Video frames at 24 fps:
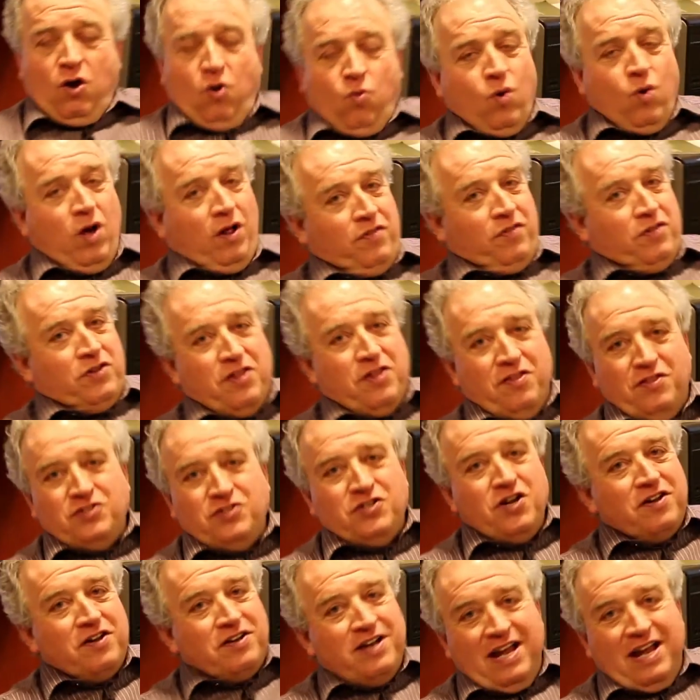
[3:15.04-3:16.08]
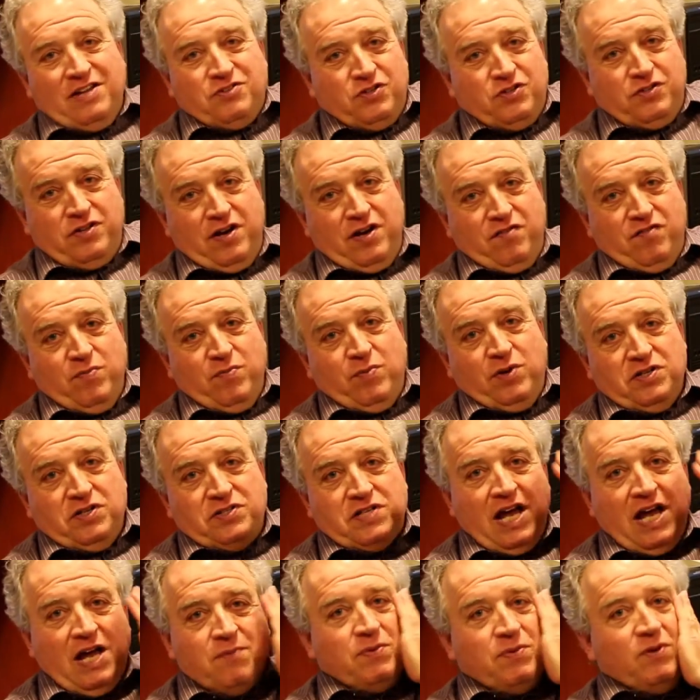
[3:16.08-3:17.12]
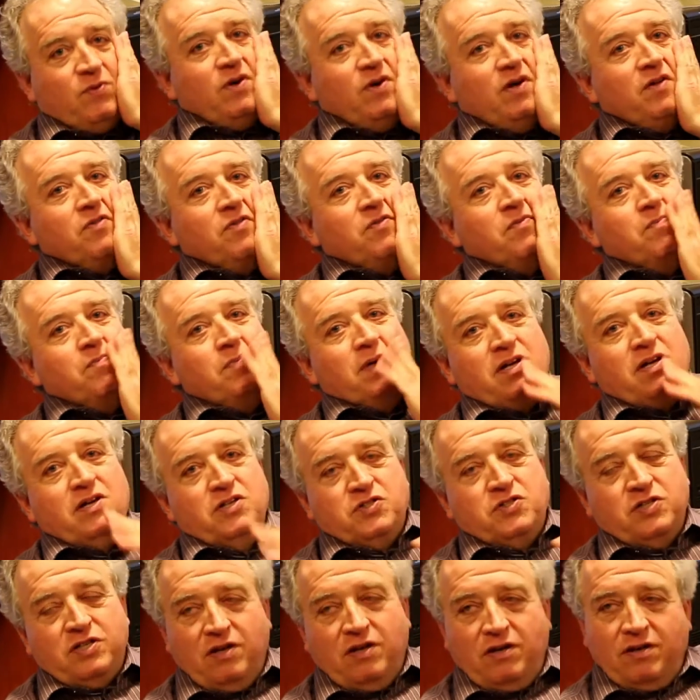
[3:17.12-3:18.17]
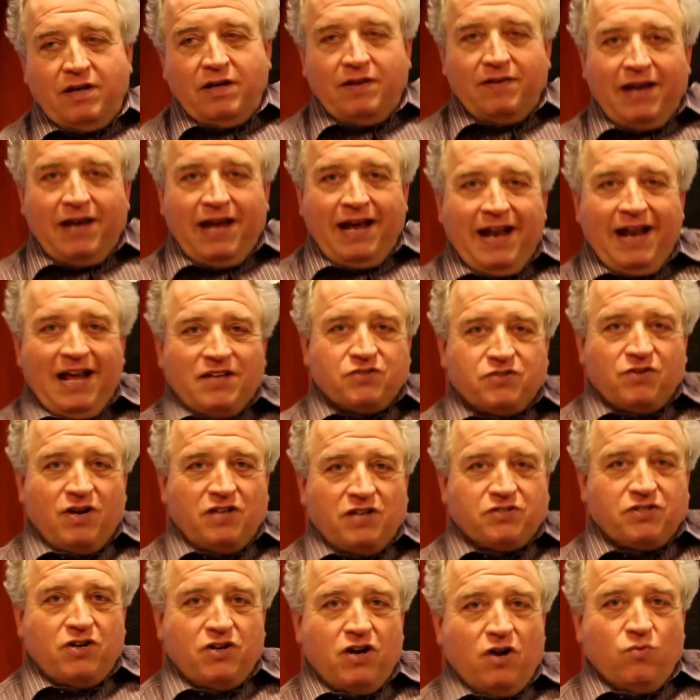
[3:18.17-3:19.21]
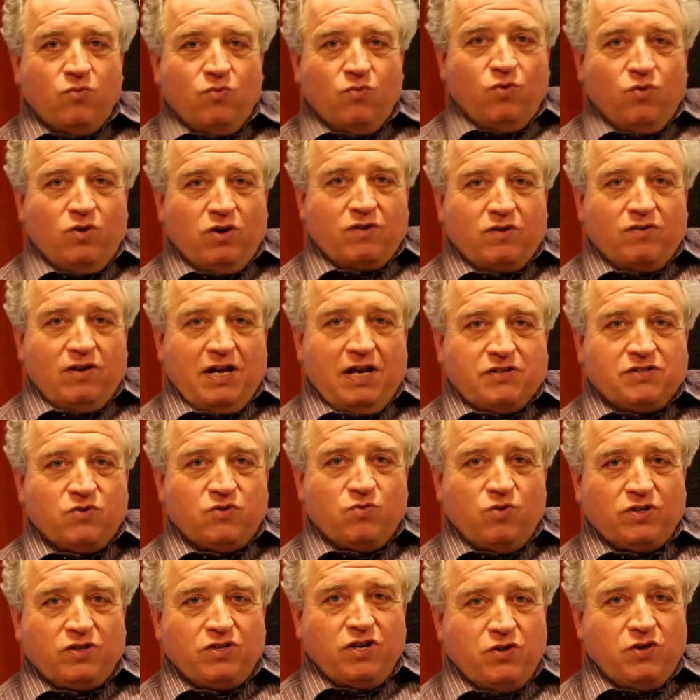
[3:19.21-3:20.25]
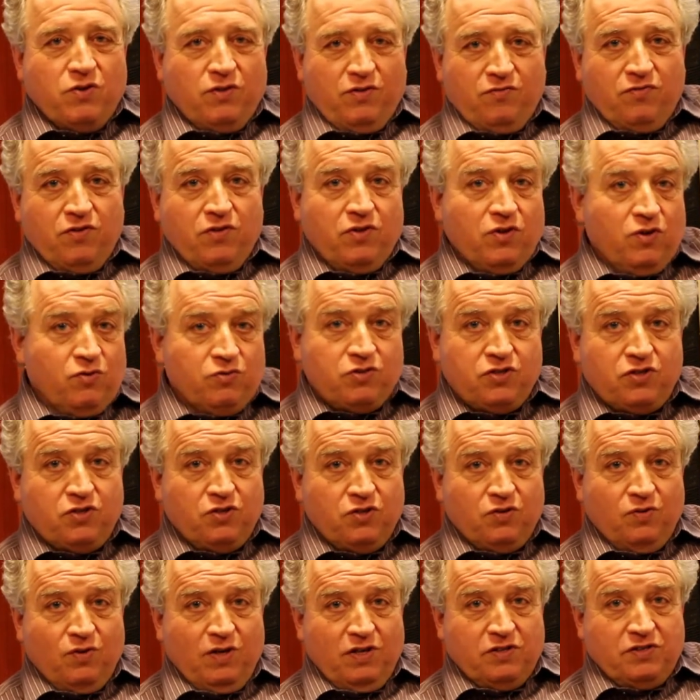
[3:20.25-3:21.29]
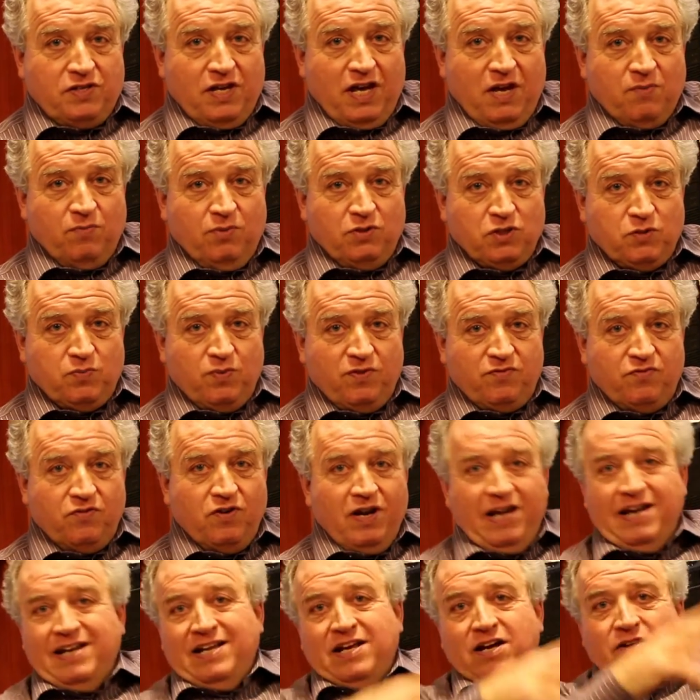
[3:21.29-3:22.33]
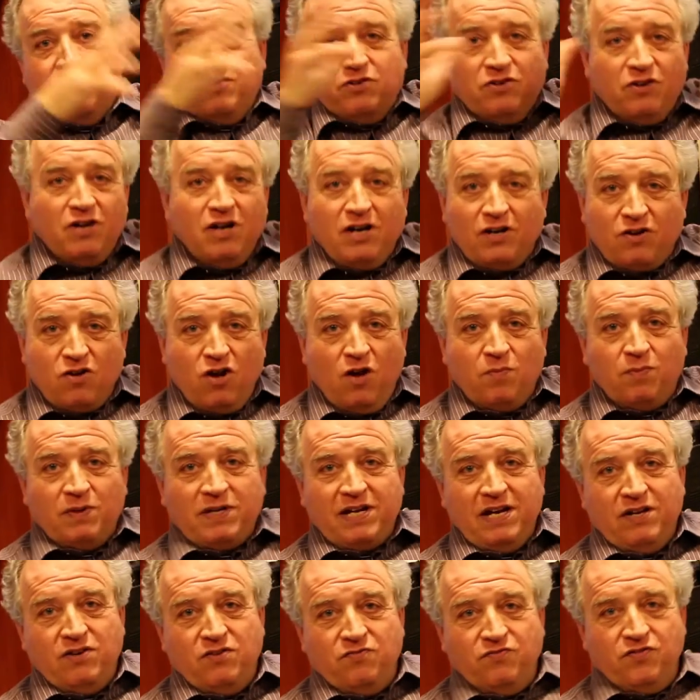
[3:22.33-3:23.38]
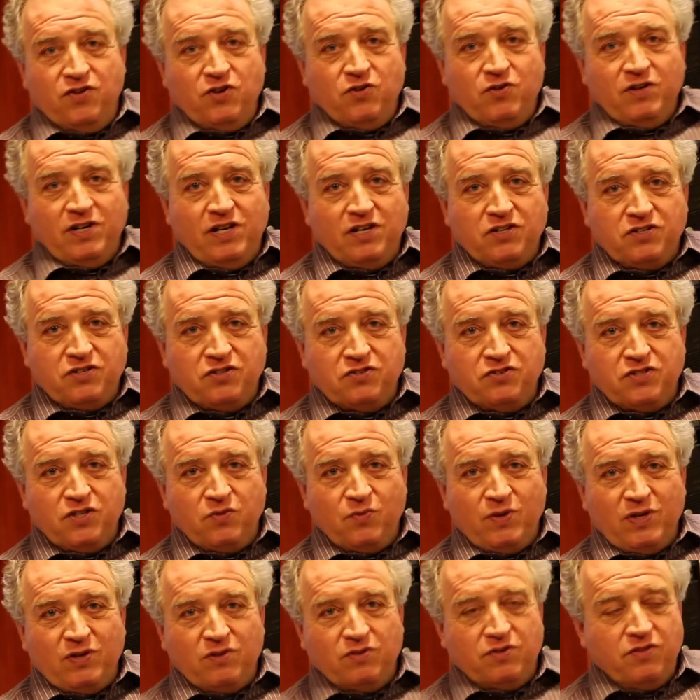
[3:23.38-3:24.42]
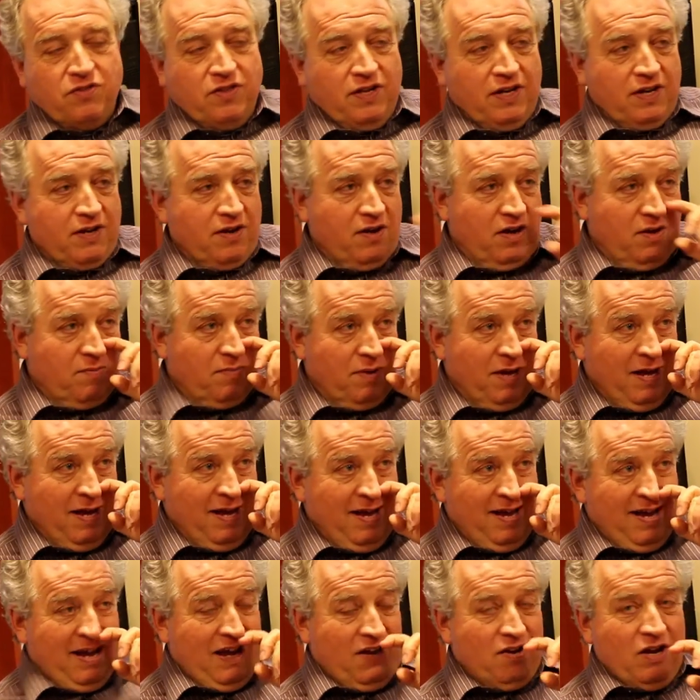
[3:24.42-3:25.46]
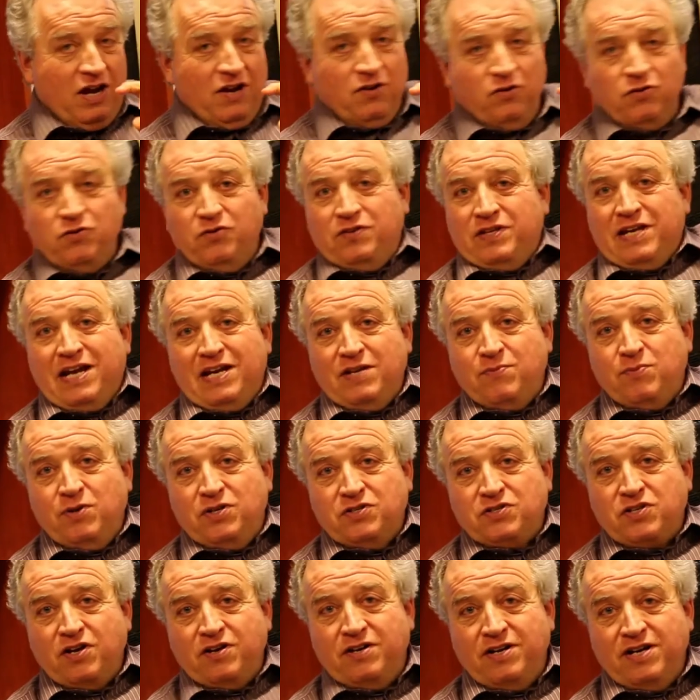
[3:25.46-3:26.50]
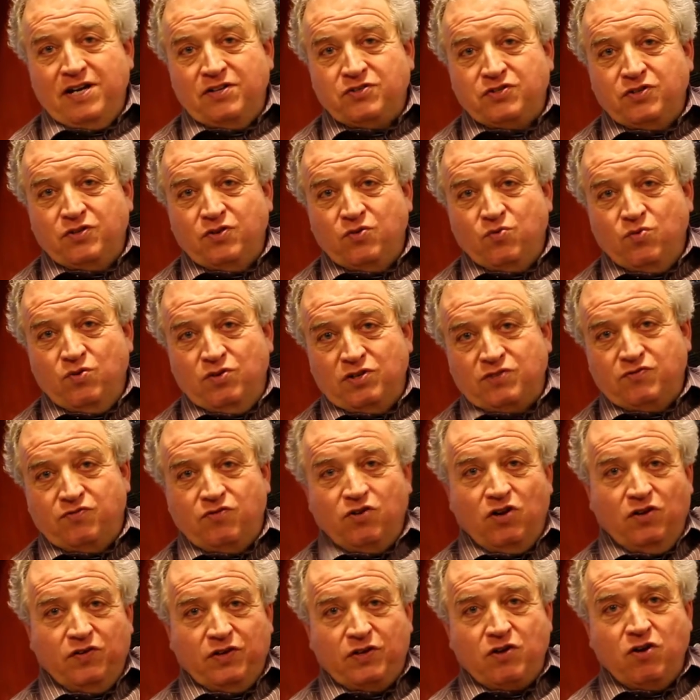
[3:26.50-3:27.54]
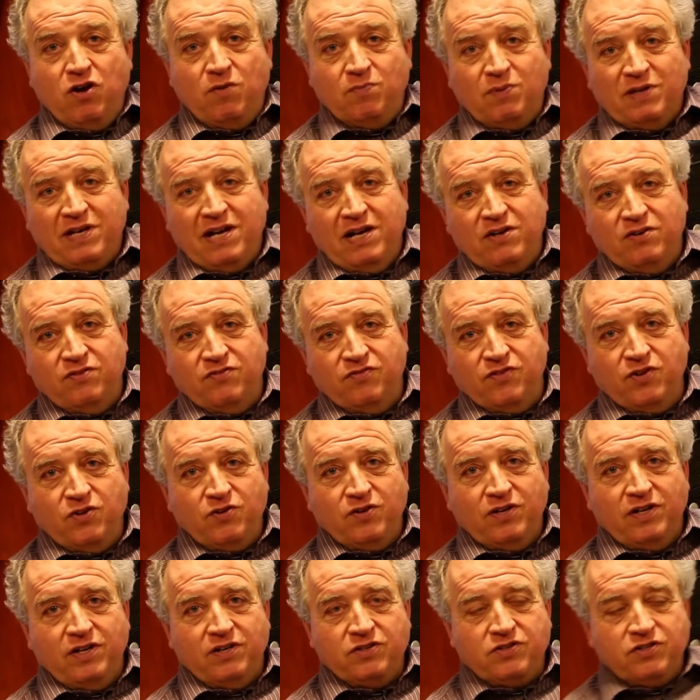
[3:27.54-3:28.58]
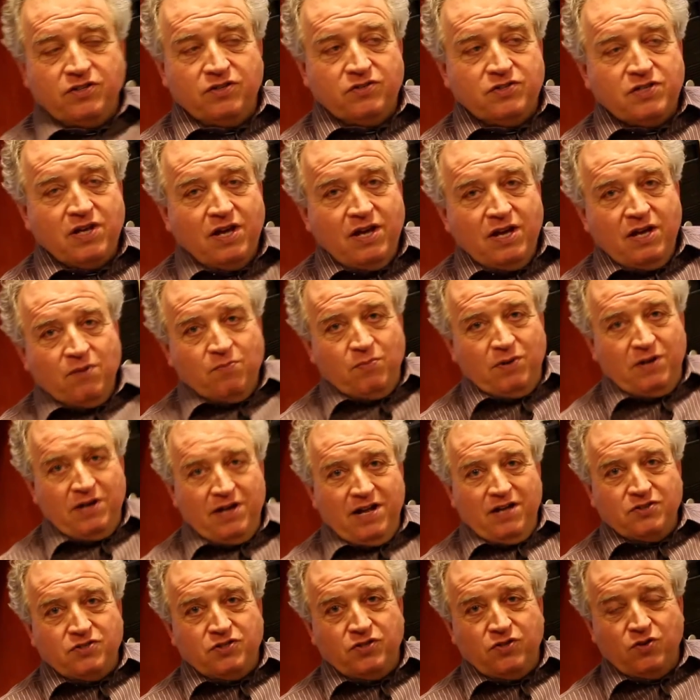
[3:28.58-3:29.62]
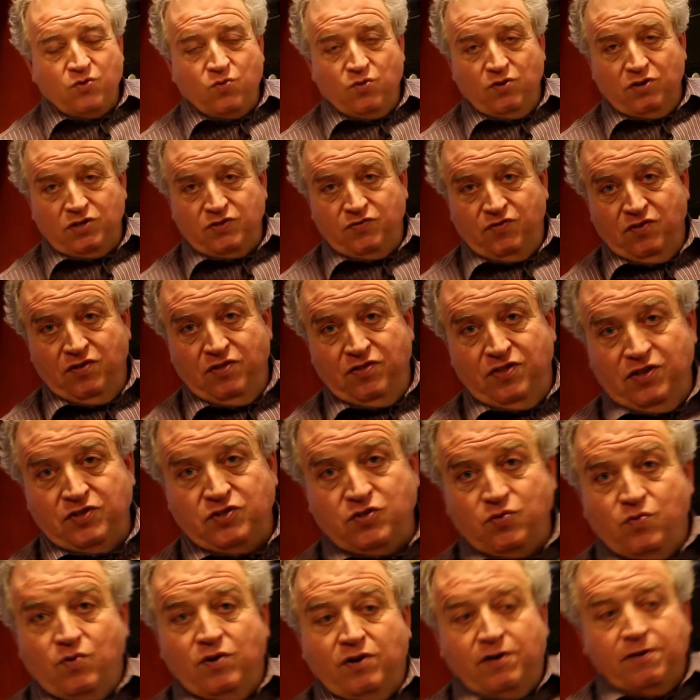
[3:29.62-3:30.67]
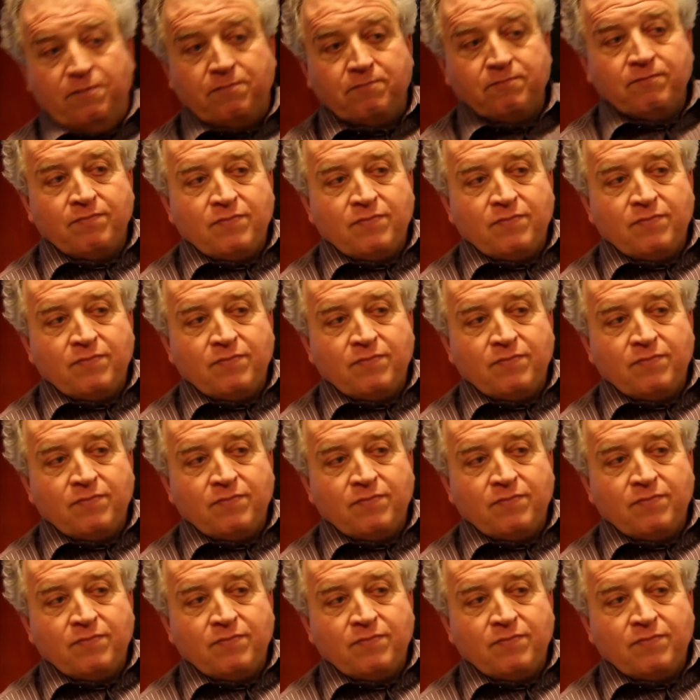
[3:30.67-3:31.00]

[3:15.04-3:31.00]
Well, there's not an answer that everybody's happy with because an answer has to not work has to work not only for those two examples but for any other complicated variations that we could think up. And I don't think anybody's got an answer that works for all the complicated variations, but an answer that works for this one